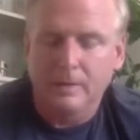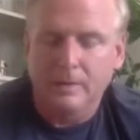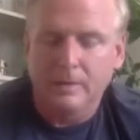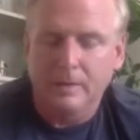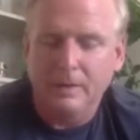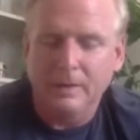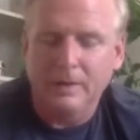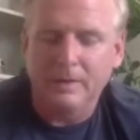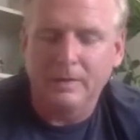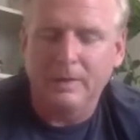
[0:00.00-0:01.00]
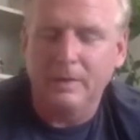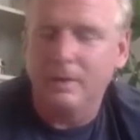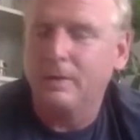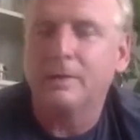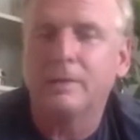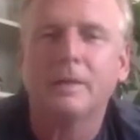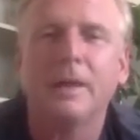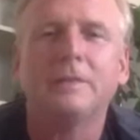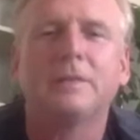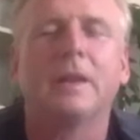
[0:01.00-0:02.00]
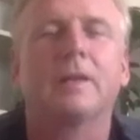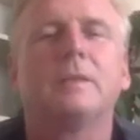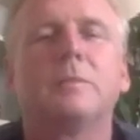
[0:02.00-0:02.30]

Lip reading: Hang in there. 10 seconds.